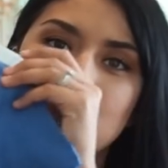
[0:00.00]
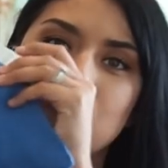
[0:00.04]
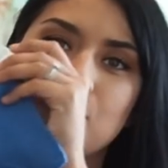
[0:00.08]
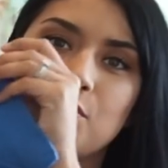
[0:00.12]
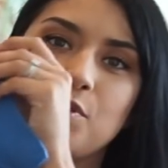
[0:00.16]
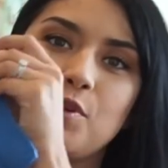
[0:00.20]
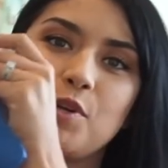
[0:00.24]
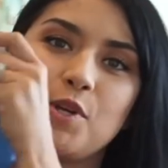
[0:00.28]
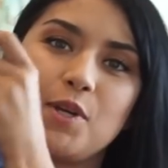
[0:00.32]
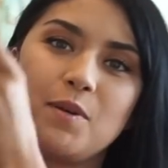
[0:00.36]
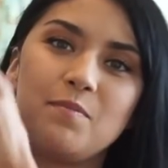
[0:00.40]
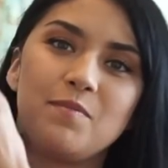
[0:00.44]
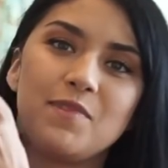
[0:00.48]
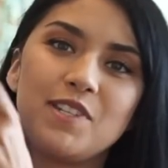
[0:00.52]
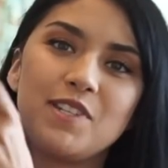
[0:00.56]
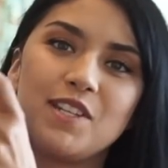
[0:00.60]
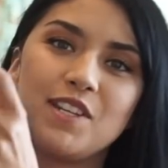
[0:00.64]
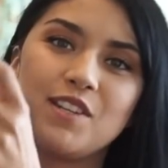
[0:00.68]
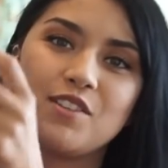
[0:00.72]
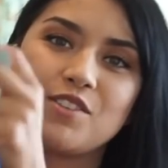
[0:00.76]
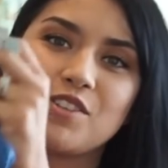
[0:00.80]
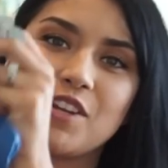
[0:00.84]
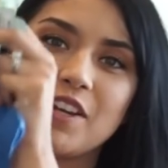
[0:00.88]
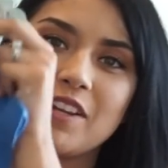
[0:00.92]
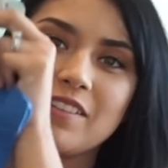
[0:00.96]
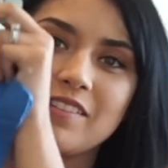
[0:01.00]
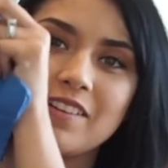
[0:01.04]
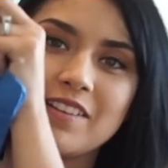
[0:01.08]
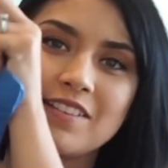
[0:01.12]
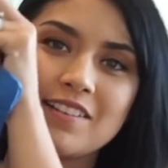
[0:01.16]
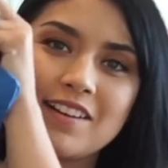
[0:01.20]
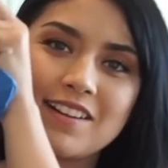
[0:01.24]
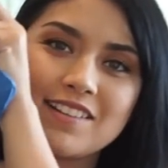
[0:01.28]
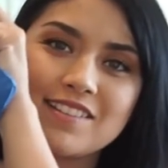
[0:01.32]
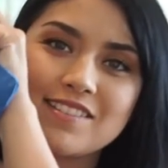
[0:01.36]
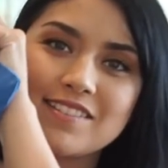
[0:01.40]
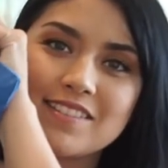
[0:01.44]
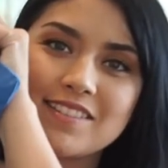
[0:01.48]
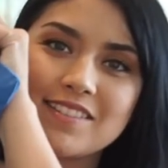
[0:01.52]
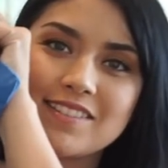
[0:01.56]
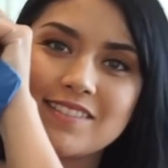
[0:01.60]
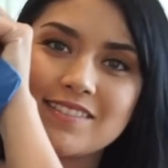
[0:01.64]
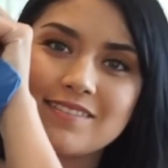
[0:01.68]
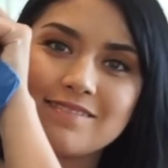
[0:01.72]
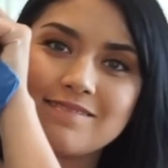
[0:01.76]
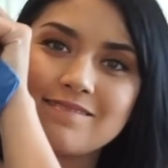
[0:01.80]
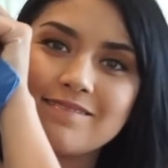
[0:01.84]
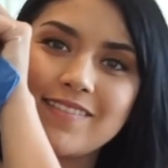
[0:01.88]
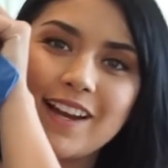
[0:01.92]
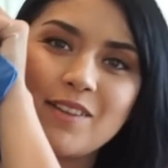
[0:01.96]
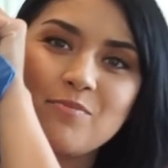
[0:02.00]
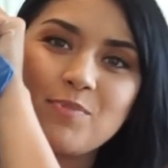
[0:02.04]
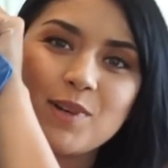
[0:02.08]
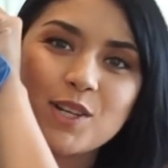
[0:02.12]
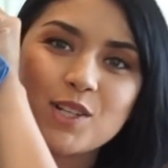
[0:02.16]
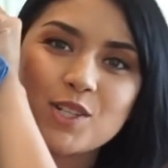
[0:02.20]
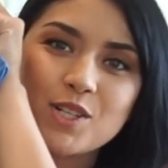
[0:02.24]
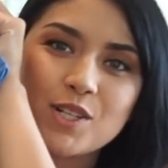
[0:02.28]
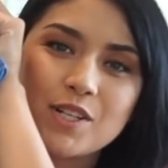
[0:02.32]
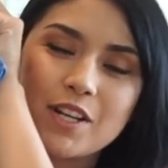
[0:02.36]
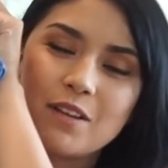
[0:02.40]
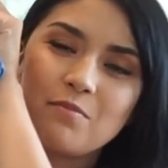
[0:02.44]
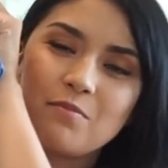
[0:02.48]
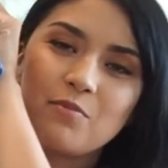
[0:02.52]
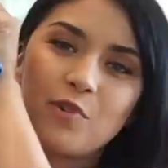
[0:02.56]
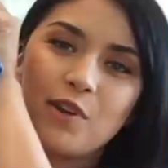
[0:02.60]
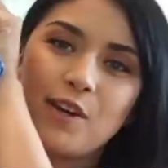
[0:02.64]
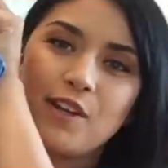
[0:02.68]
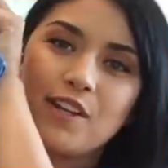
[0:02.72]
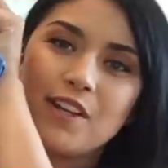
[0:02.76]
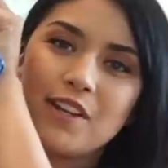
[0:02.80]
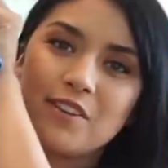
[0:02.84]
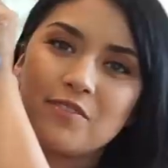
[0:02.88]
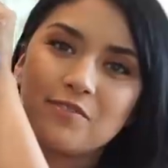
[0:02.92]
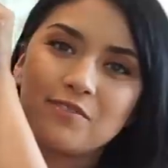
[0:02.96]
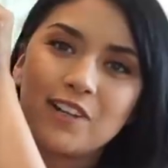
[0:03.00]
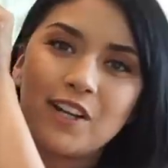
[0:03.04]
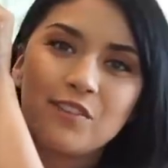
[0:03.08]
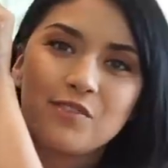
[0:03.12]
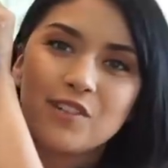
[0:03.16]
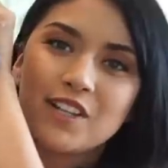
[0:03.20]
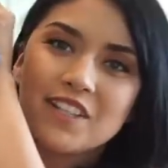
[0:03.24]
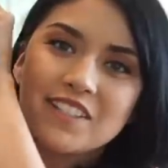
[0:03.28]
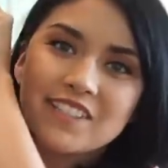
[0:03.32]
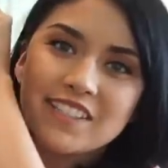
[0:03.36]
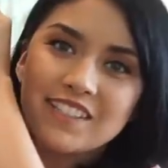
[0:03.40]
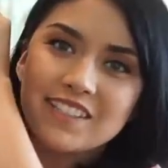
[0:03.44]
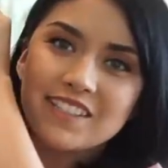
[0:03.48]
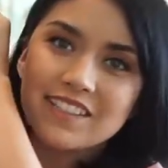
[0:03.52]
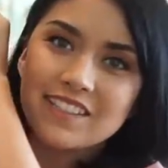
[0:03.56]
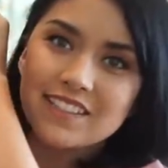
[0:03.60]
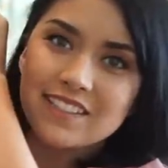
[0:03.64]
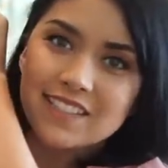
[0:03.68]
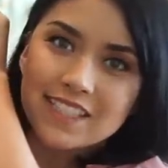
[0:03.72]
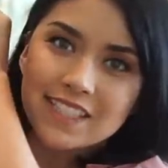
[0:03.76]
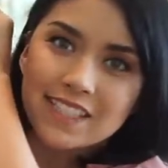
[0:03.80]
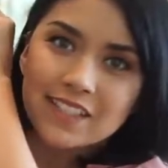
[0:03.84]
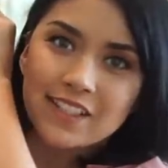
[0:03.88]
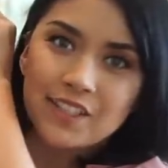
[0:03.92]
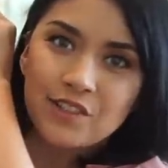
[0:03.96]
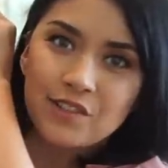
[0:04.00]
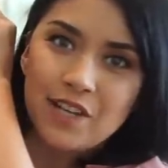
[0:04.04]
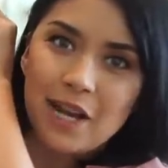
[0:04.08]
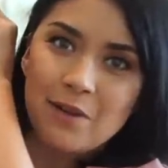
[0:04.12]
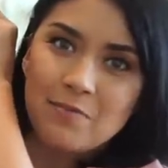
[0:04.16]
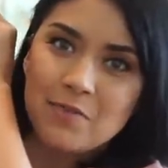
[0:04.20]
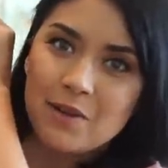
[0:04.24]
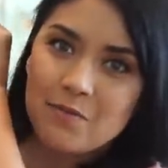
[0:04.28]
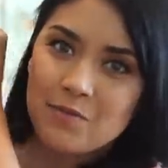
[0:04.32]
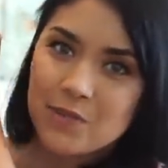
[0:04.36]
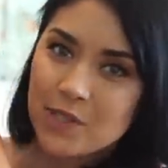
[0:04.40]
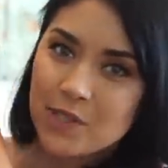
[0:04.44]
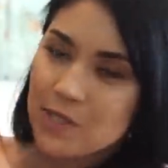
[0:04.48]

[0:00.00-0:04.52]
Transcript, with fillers: screamed DJ. Like I just, I pictured him wearing it right when I seen it. So I grabbed him